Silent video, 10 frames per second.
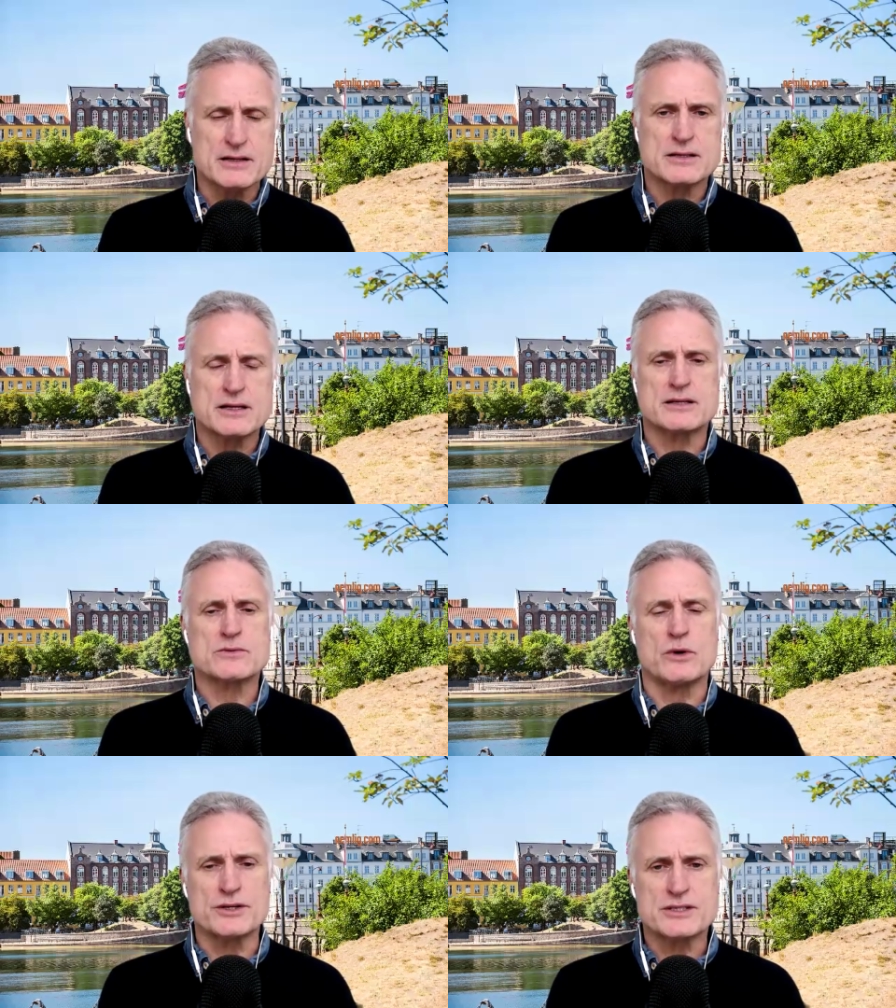
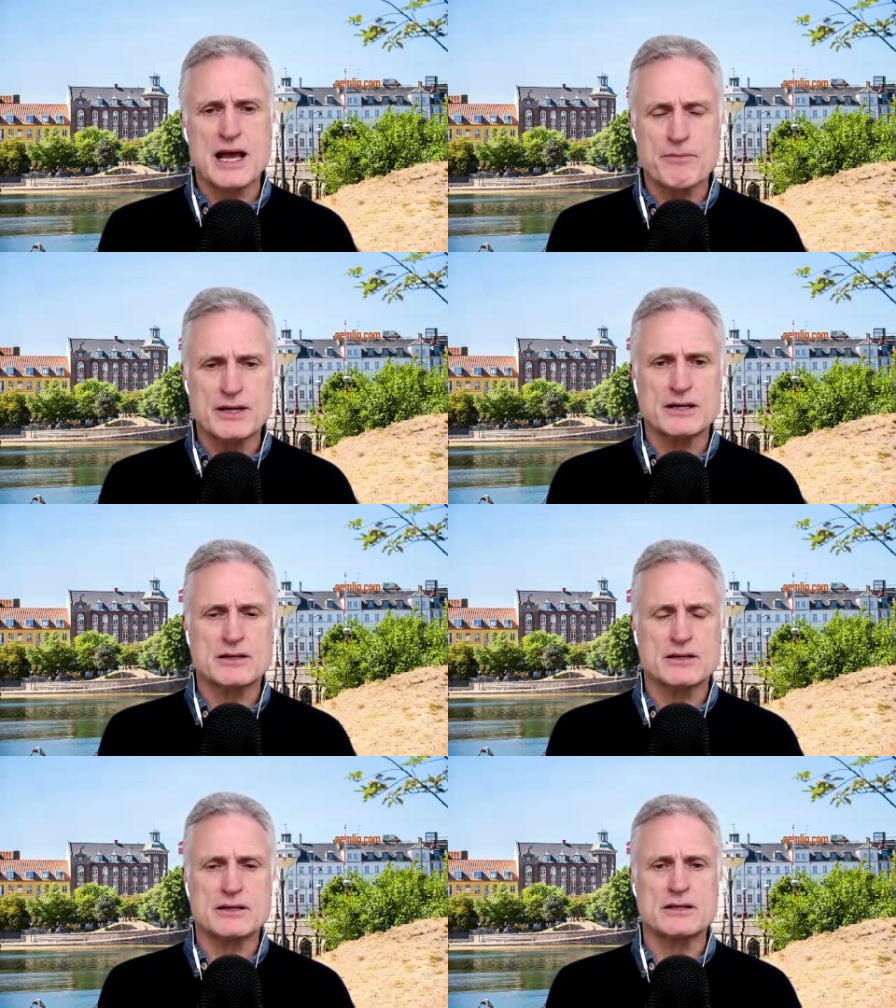It's what's
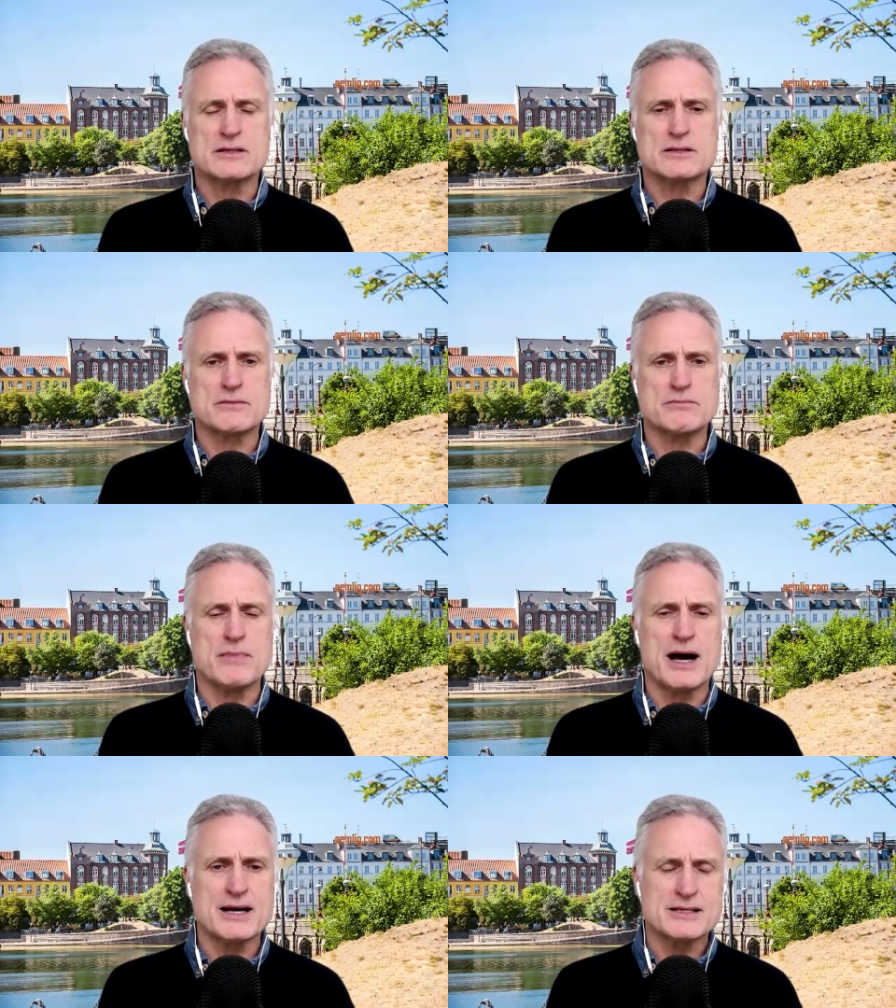happening to these
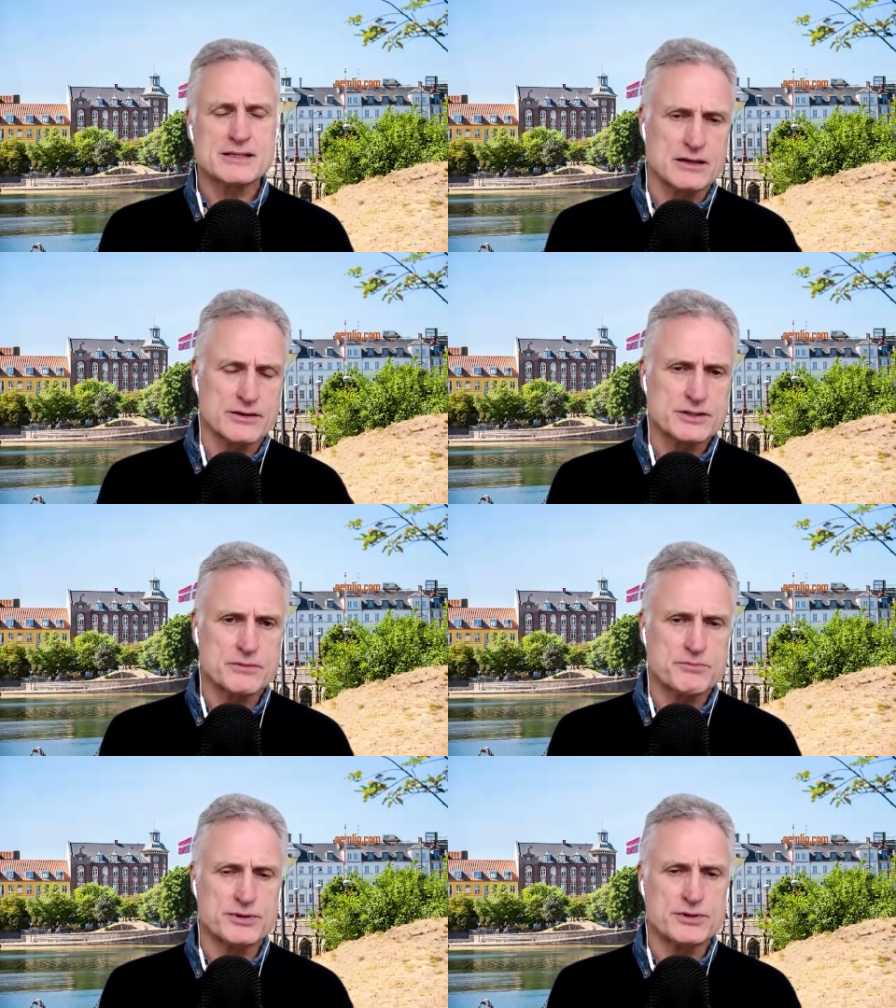mast cells
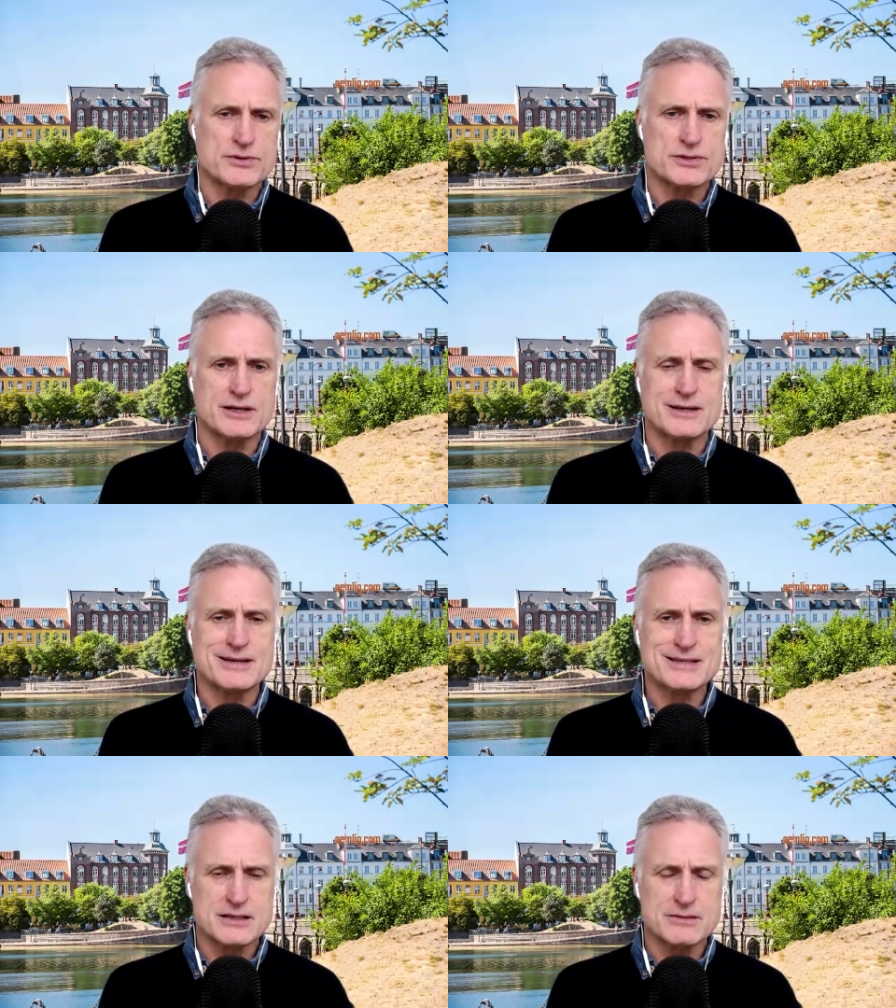that are producing
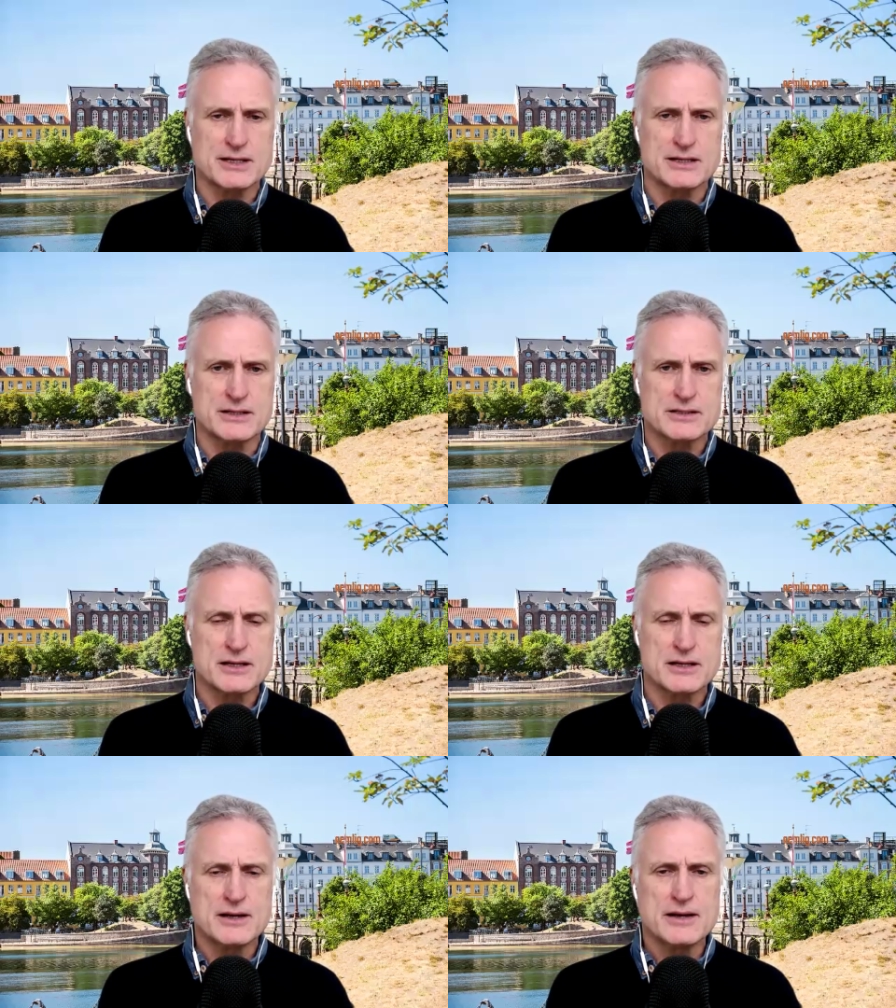histamines.
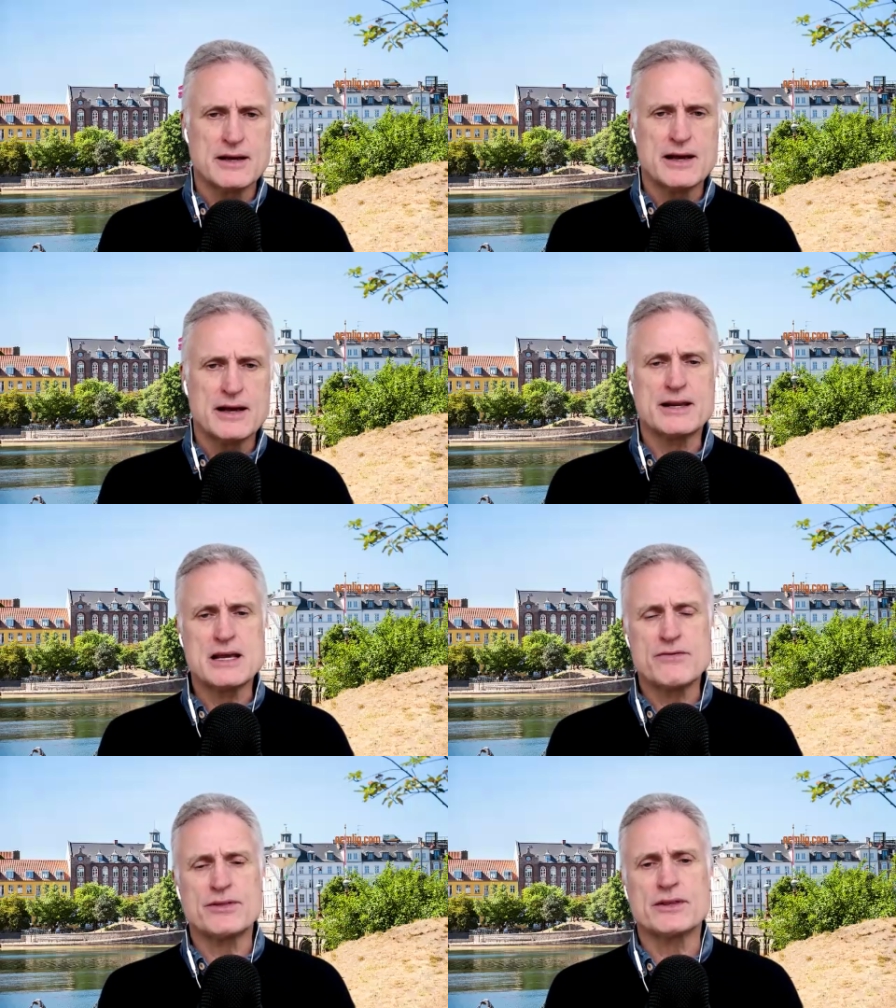And
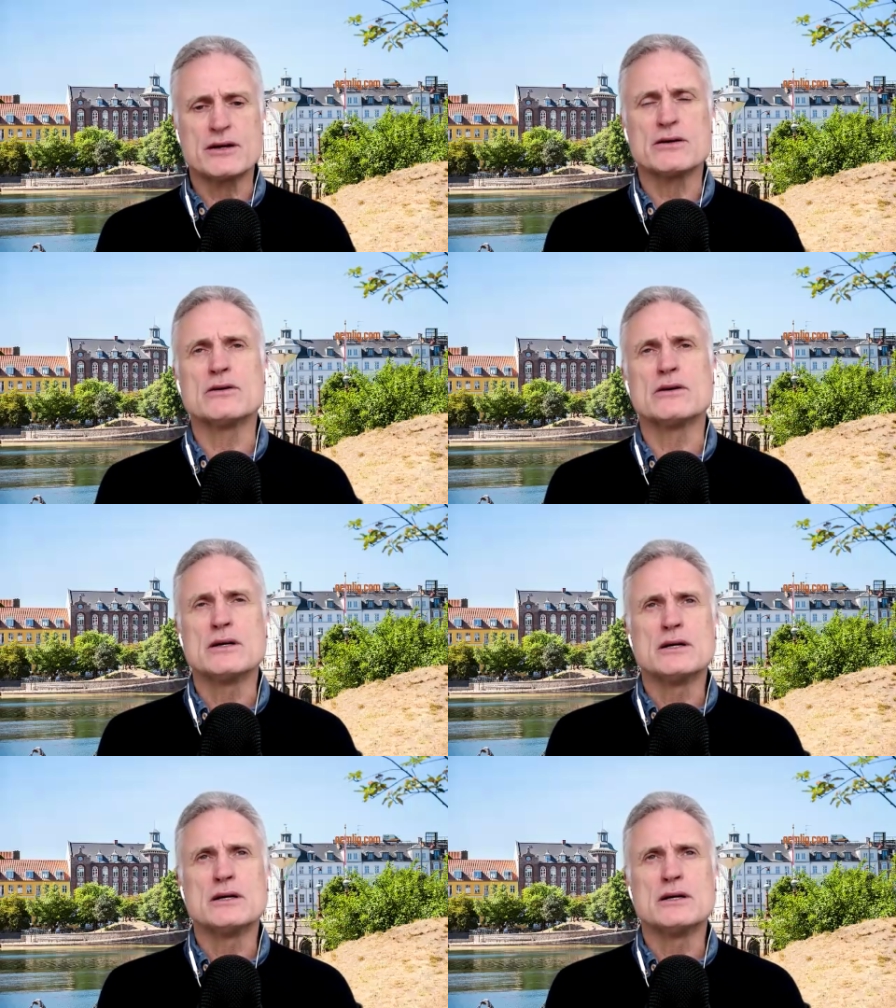even though,